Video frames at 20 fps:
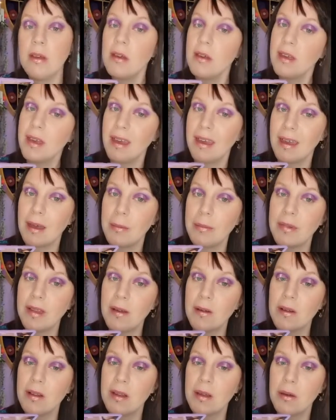Okay, I'm
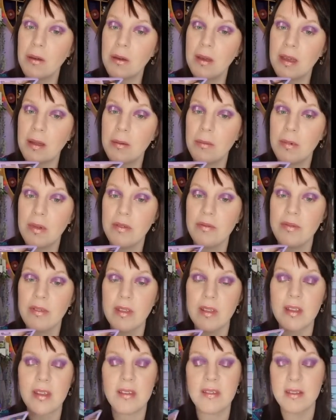now going to go in with
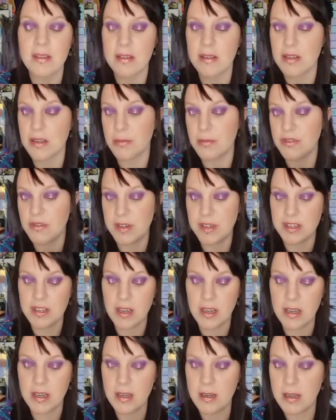this shimmery
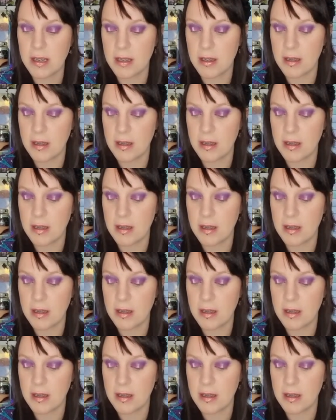shade.